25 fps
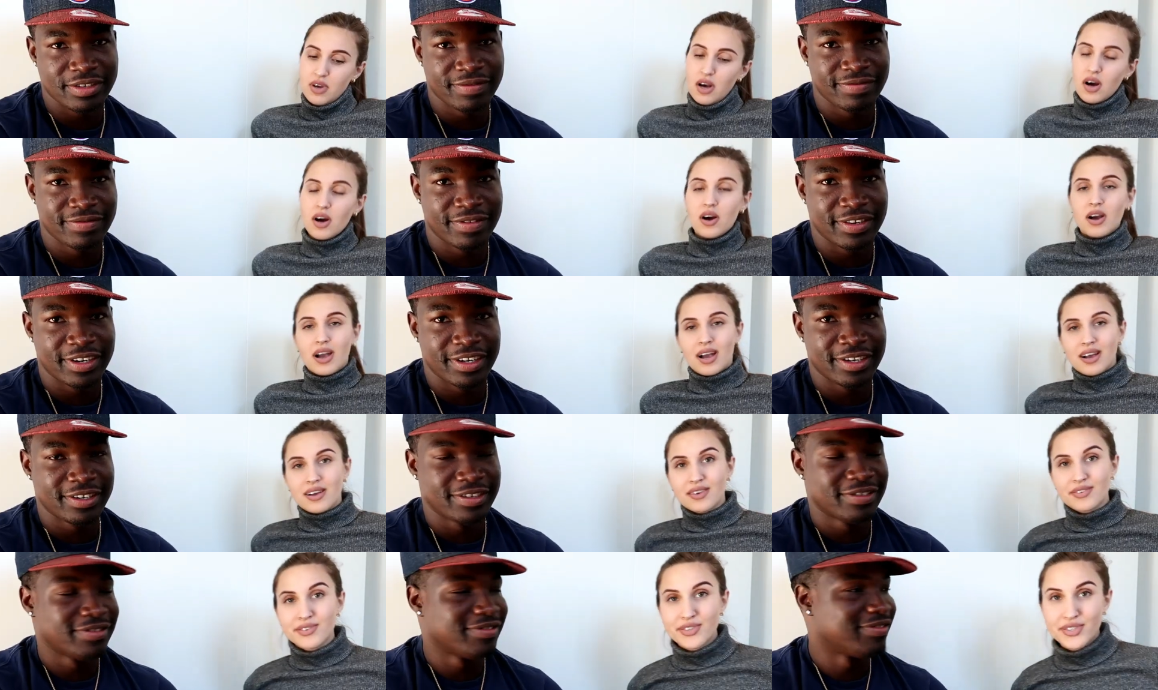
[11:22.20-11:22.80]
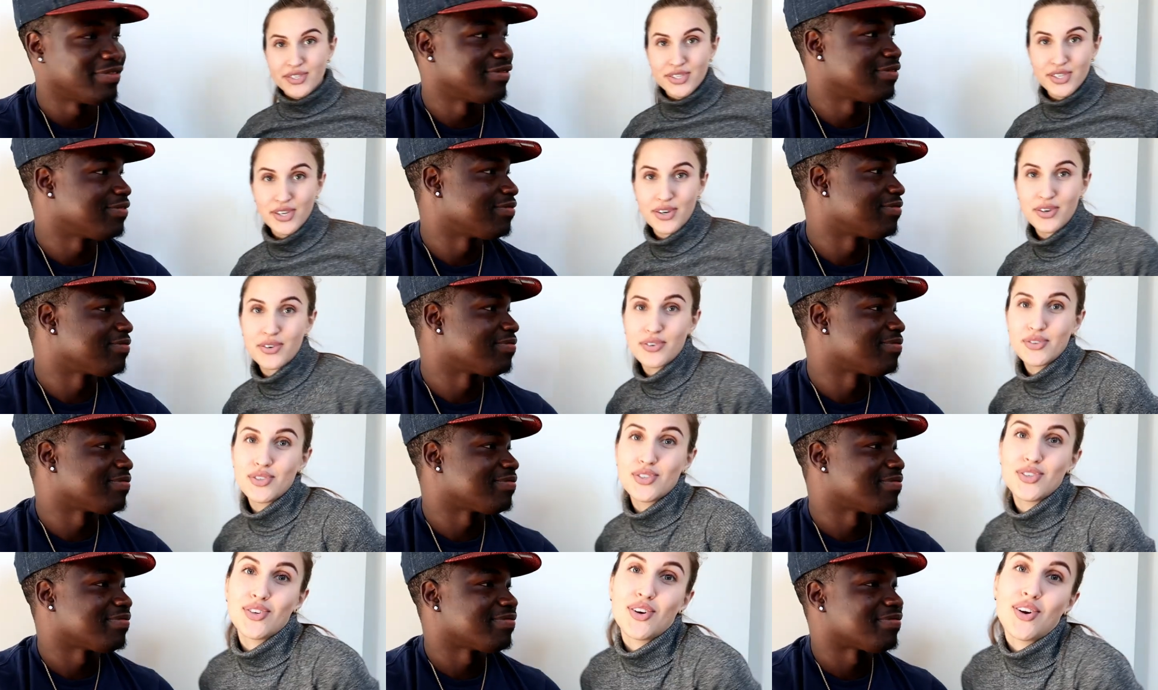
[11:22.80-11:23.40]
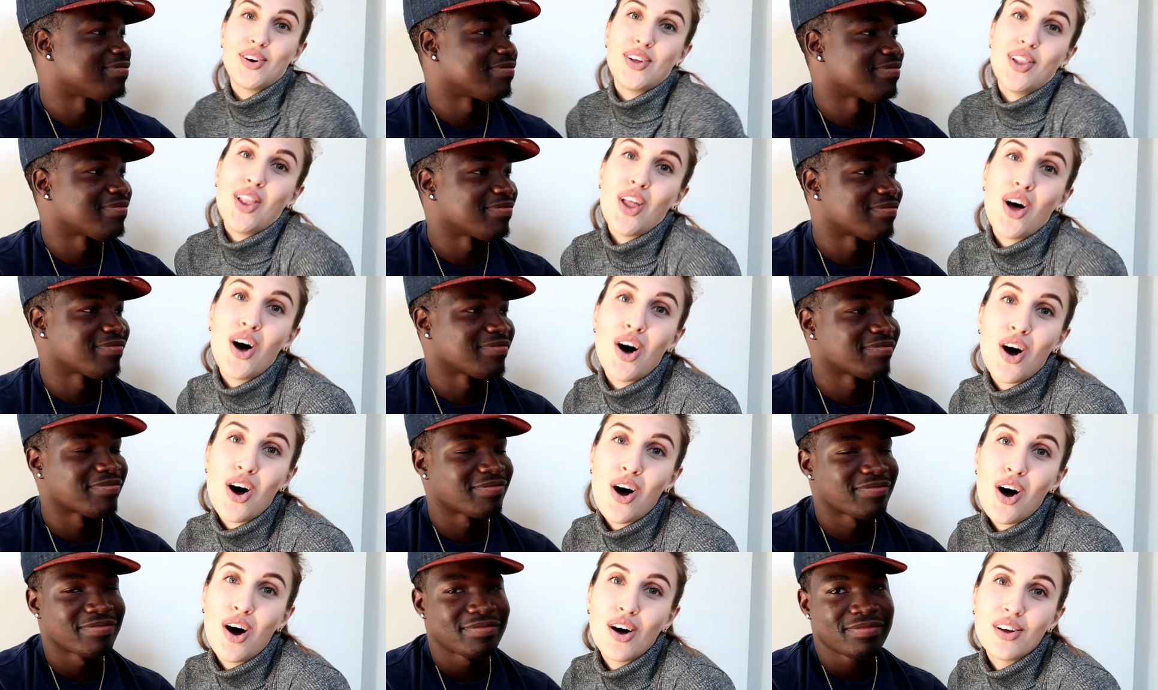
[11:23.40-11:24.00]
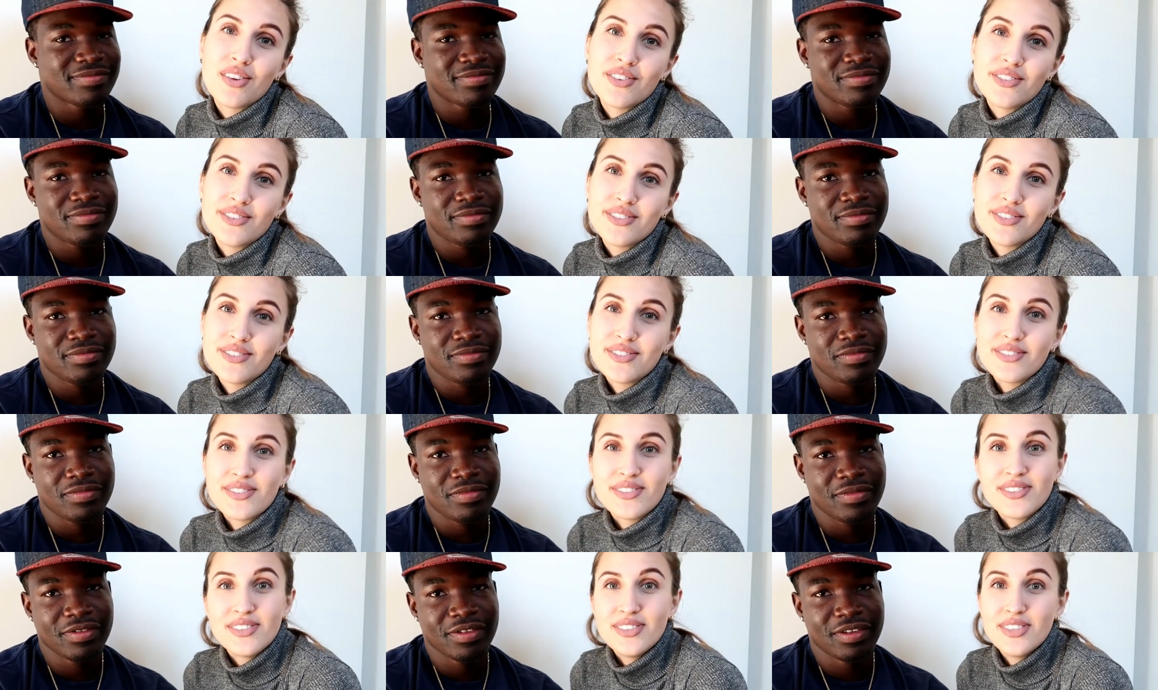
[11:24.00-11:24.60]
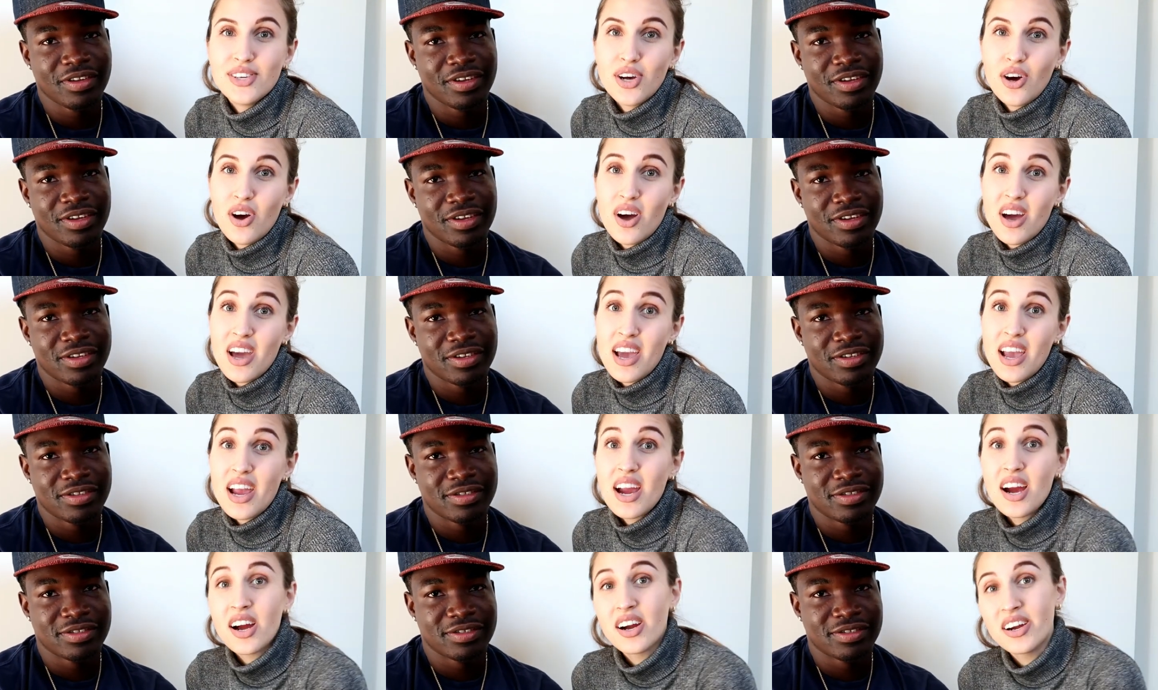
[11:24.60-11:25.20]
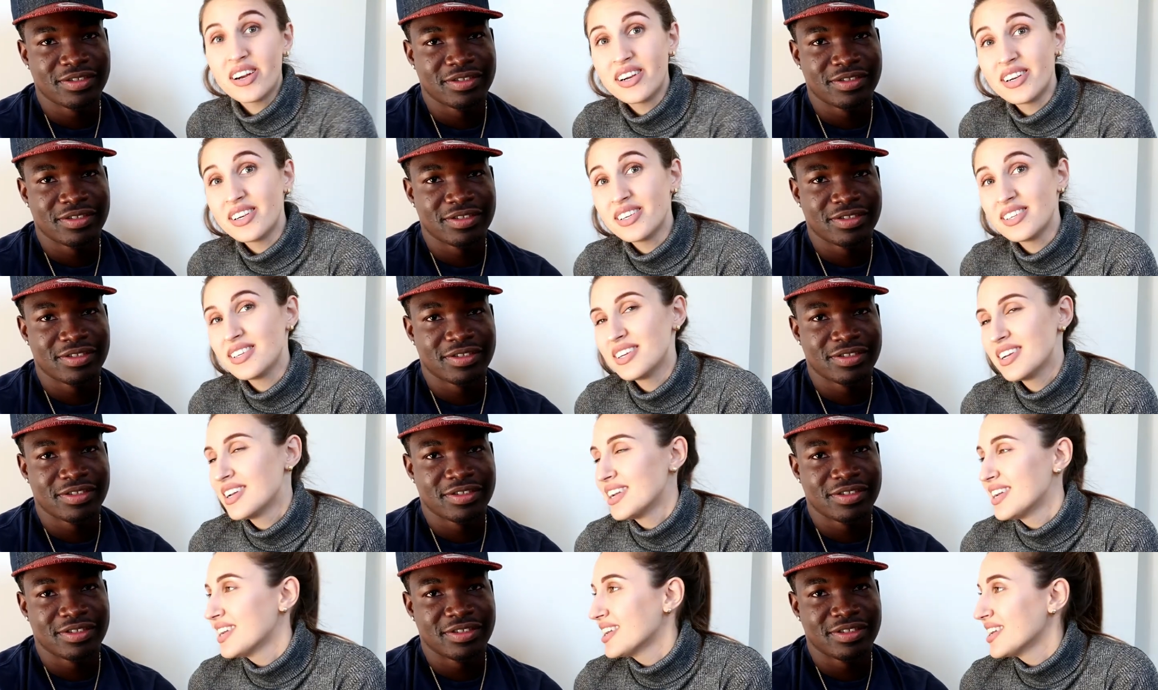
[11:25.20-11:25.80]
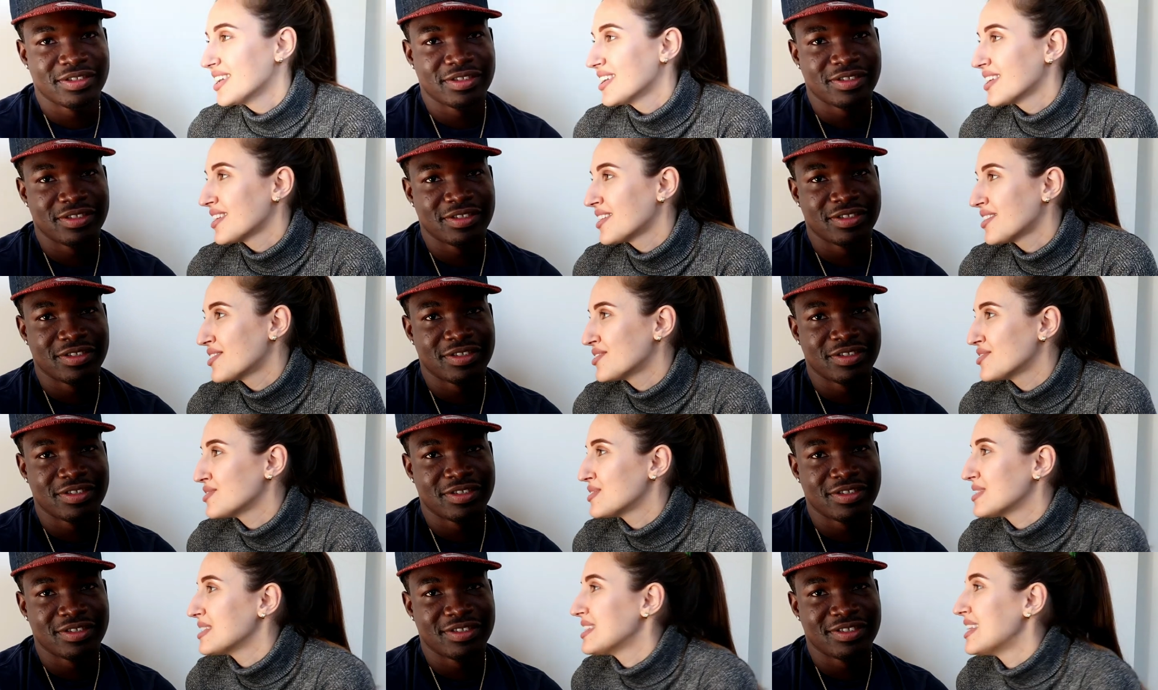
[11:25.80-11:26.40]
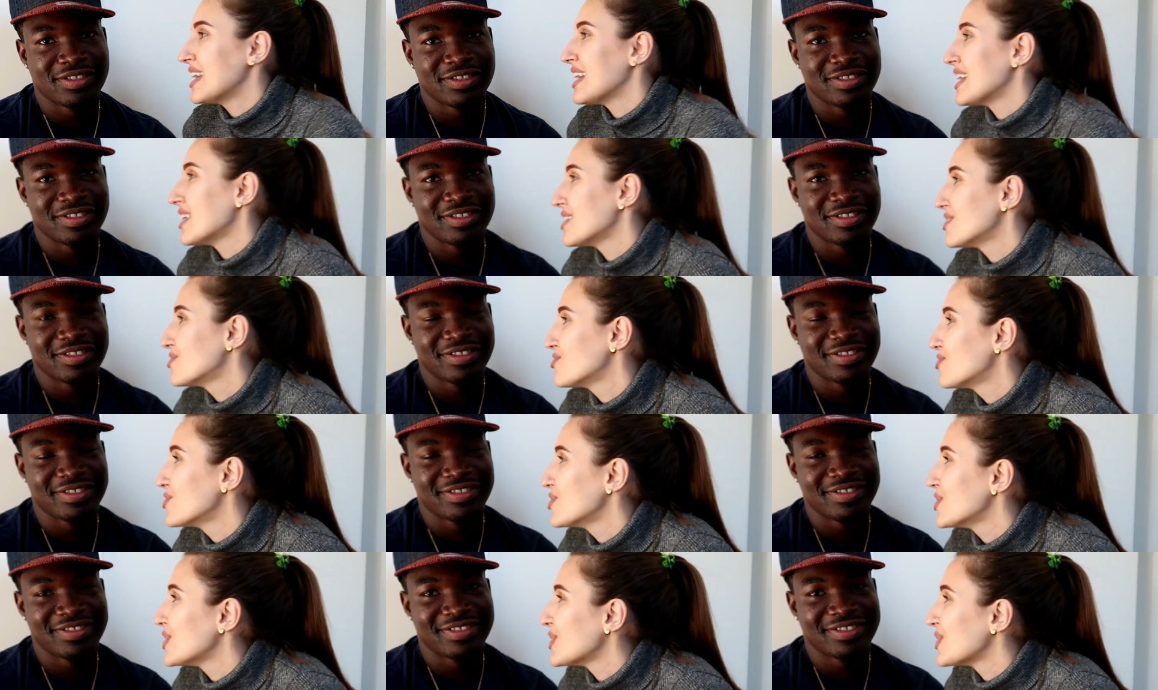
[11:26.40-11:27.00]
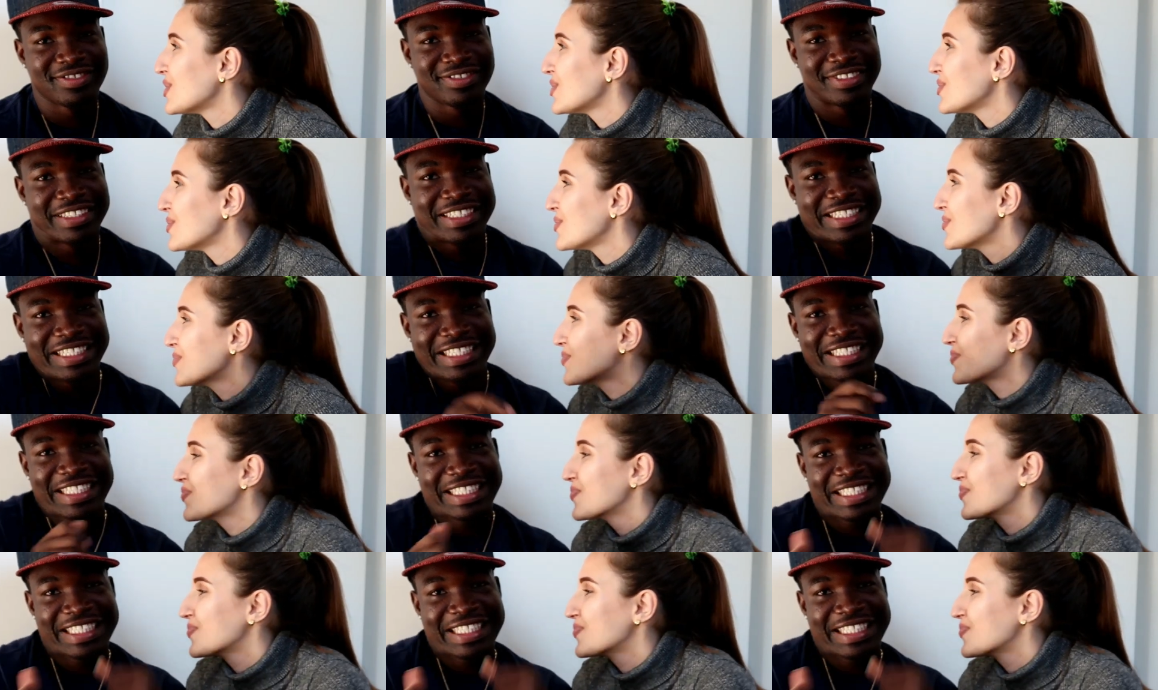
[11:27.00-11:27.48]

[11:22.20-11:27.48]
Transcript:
Speaker 1: Okay, so Troy lost. So here, here's the dance for you.